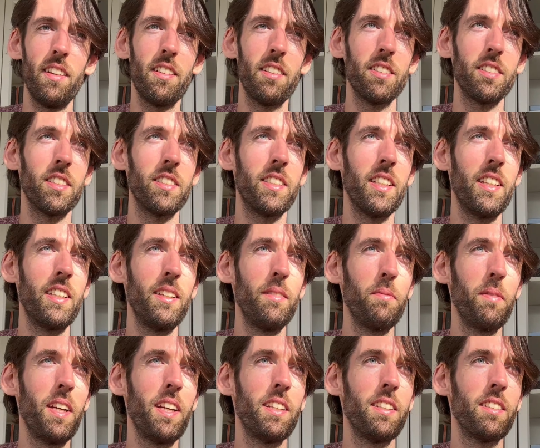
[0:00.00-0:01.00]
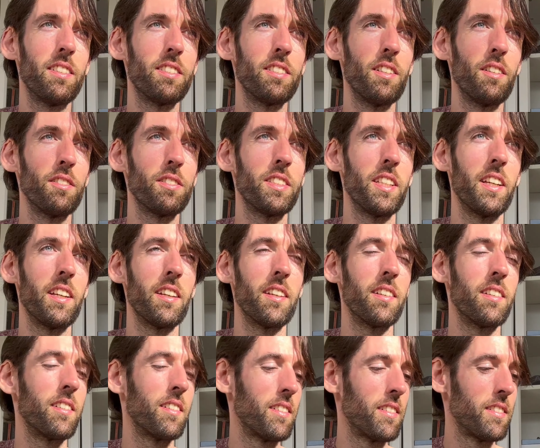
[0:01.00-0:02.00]
does a ditty mean there's no
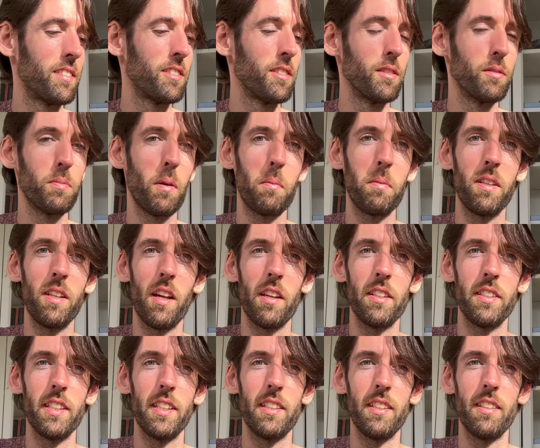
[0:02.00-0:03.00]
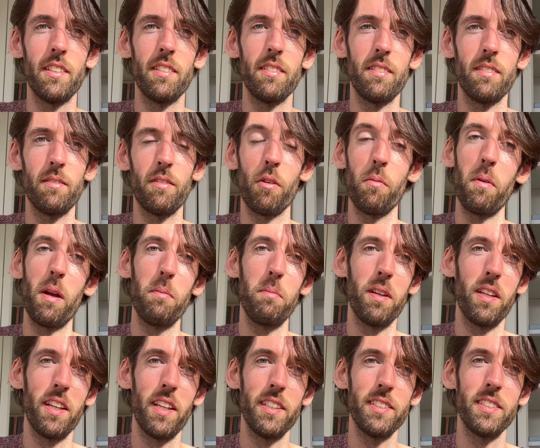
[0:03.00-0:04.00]
singing? So it's probably not a ditty, or
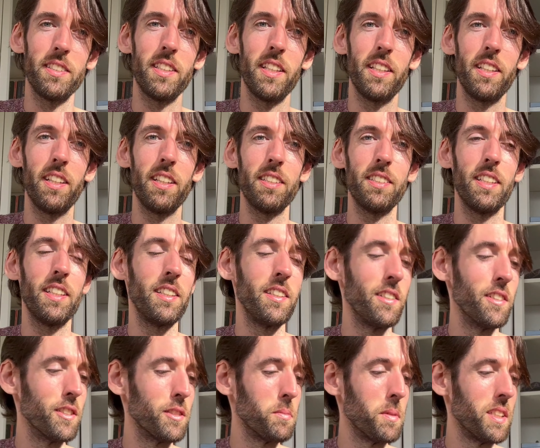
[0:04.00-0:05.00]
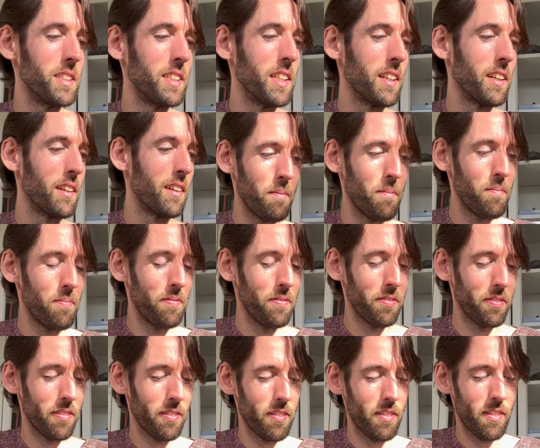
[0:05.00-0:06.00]
maybe it is a ditty and ditty does mean singing.
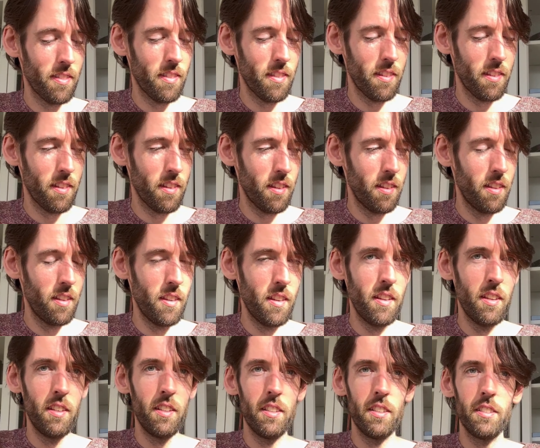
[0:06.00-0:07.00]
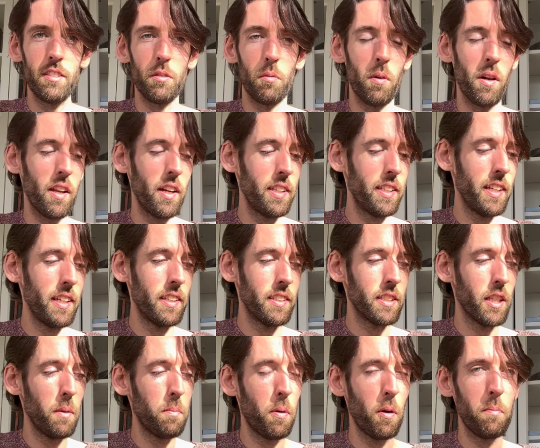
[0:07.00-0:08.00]
So what I did
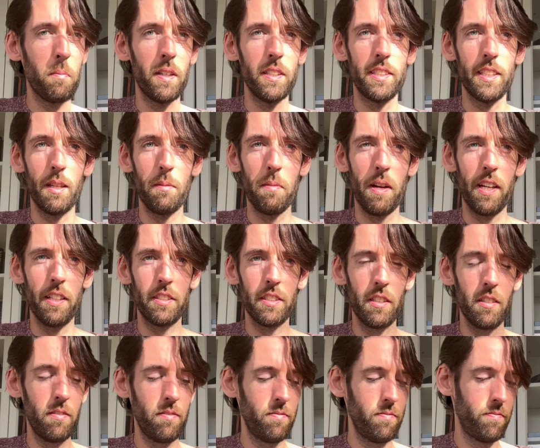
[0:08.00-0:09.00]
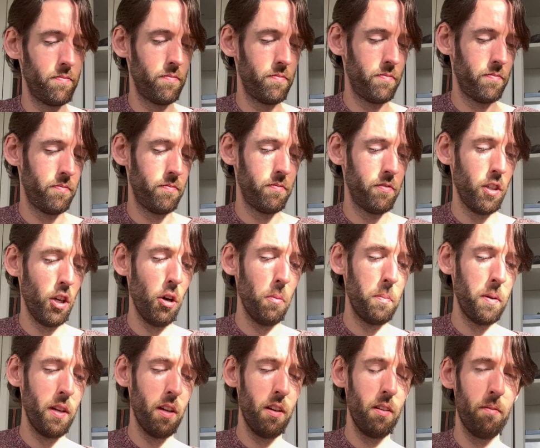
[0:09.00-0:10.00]
is I put my D major
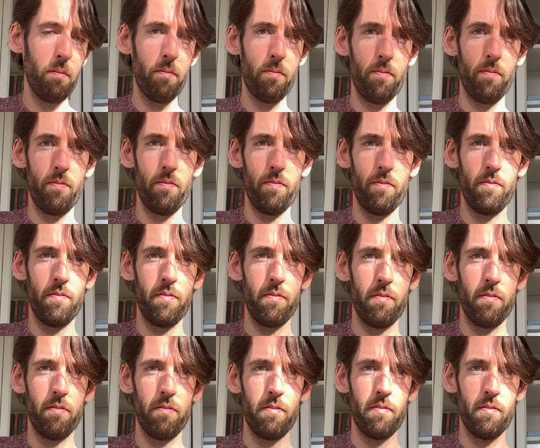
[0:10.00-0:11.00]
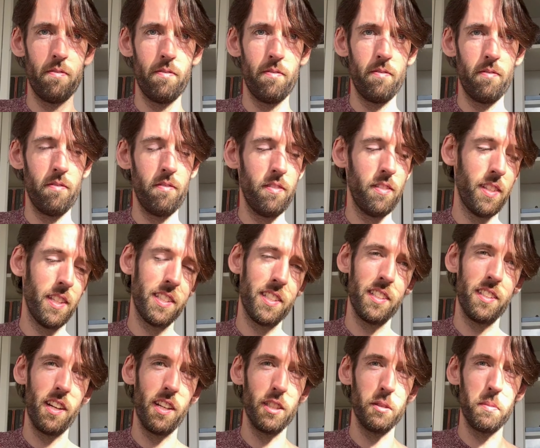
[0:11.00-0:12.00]
up here. This
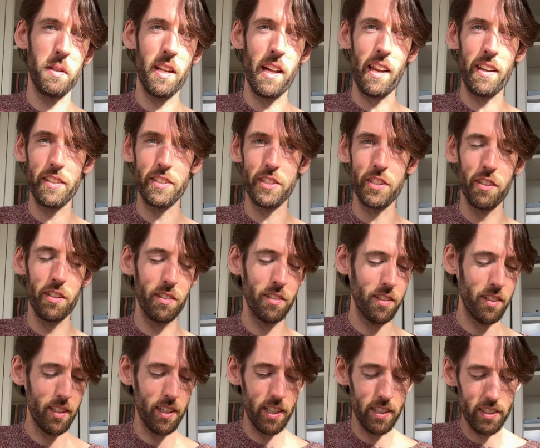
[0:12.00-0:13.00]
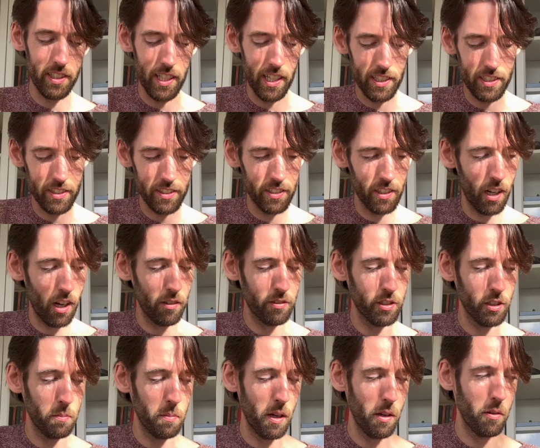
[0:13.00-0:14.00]
guitar is a bit out of tune, the intonation's off,
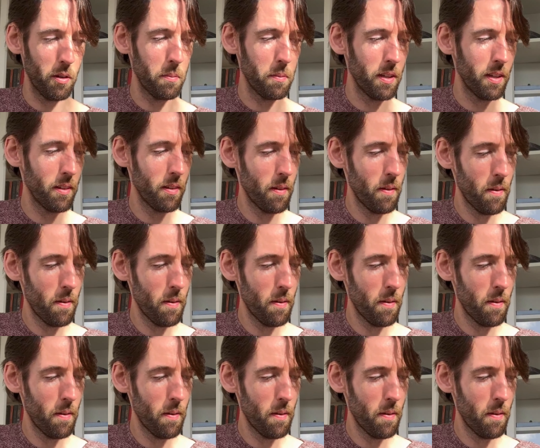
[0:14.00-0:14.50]
so bear with me.